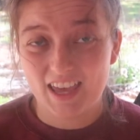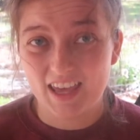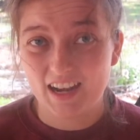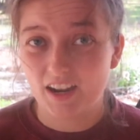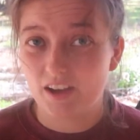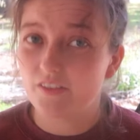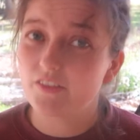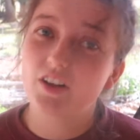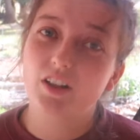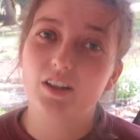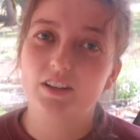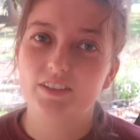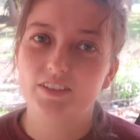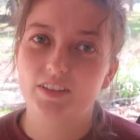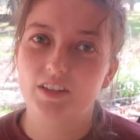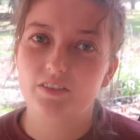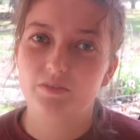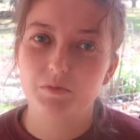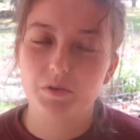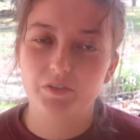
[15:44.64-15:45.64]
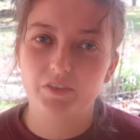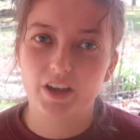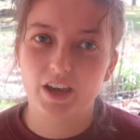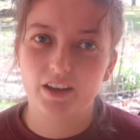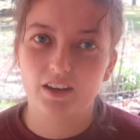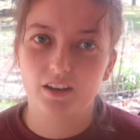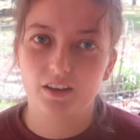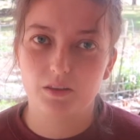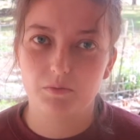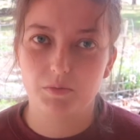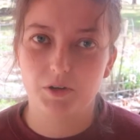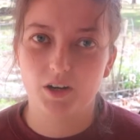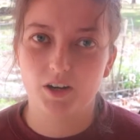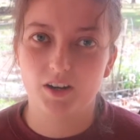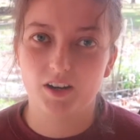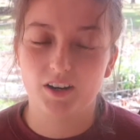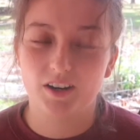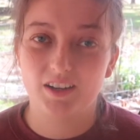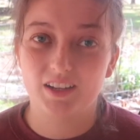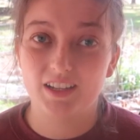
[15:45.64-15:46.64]
and have all our stuff moved out of the
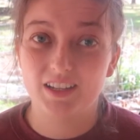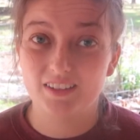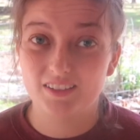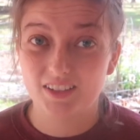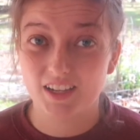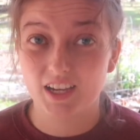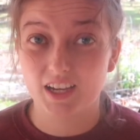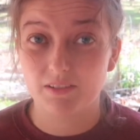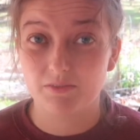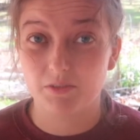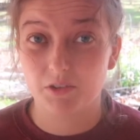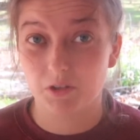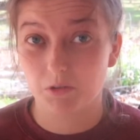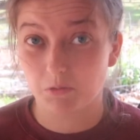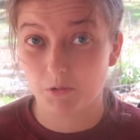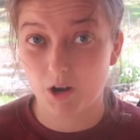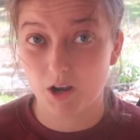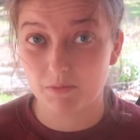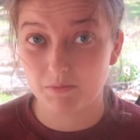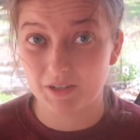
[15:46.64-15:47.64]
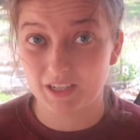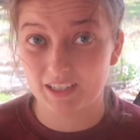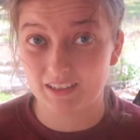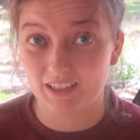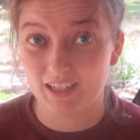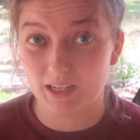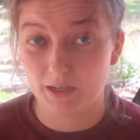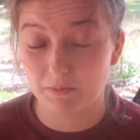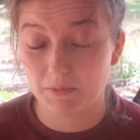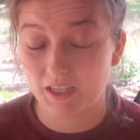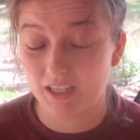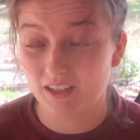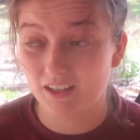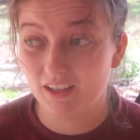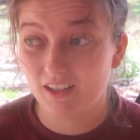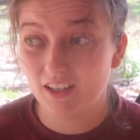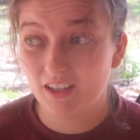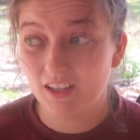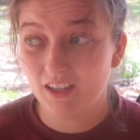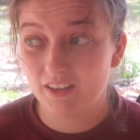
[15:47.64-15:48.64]
barn in time for the Romney lambing
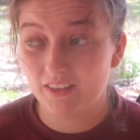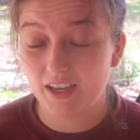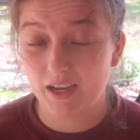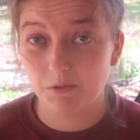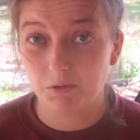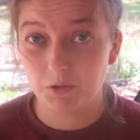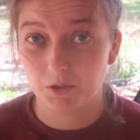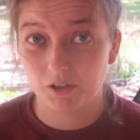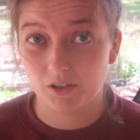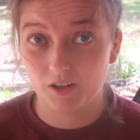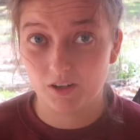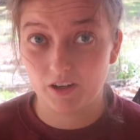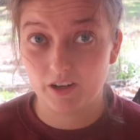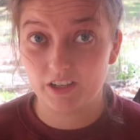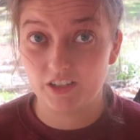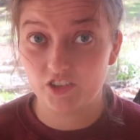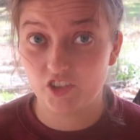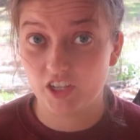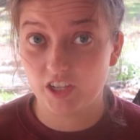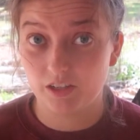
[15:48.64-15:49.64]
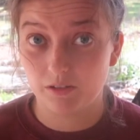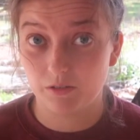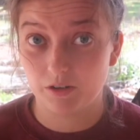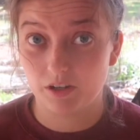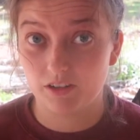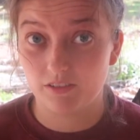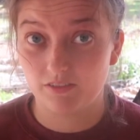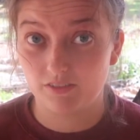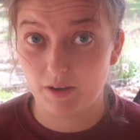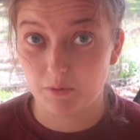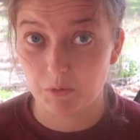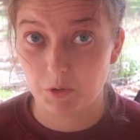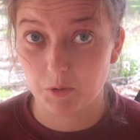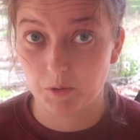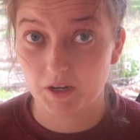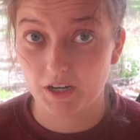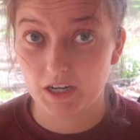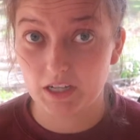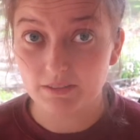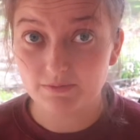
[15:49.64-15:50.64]
that will occur in January and
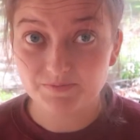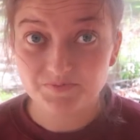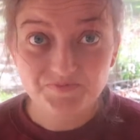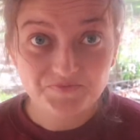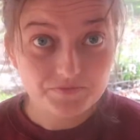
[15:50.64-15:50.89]
February.